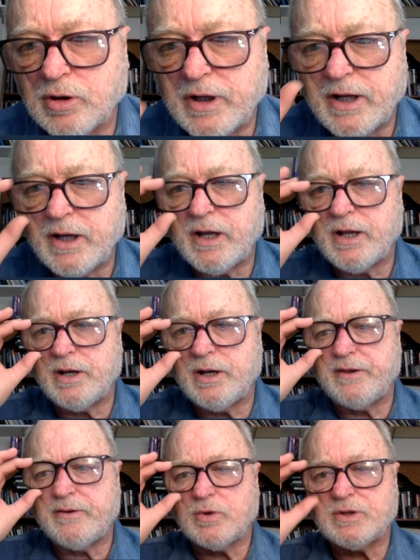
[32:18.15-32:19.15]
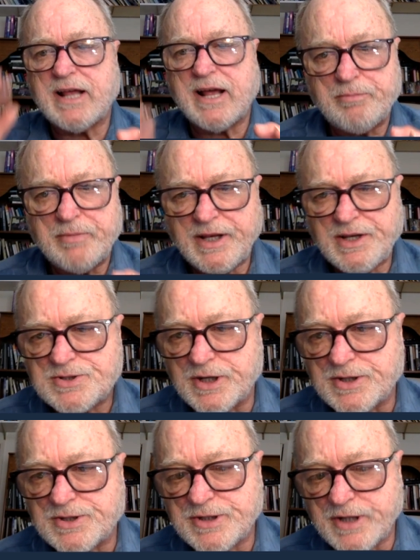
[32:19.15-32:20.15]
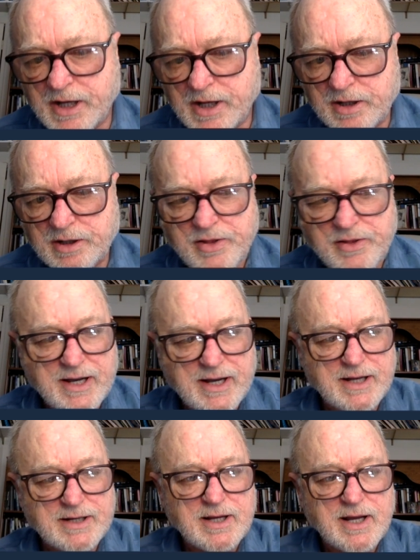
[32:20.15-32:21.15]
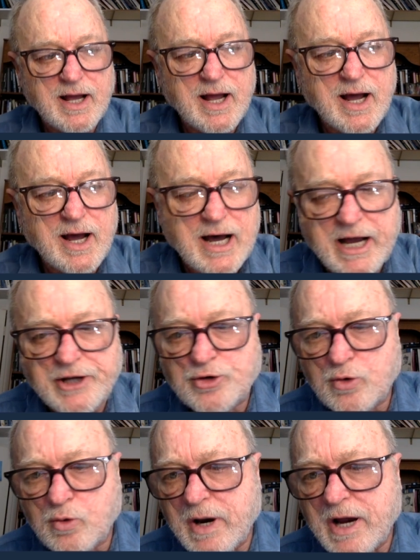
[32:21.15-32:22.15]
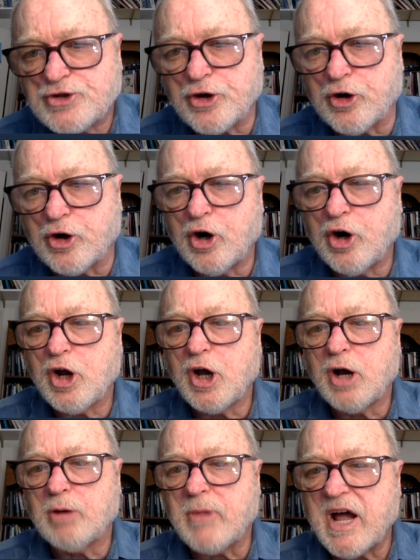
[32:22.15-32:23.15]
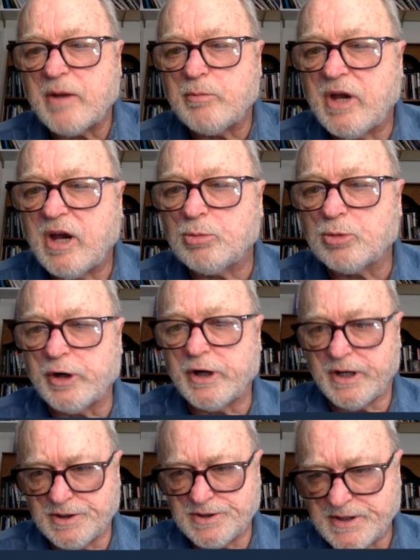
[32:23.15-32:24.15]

And, and what that means is then that I treasure my memories.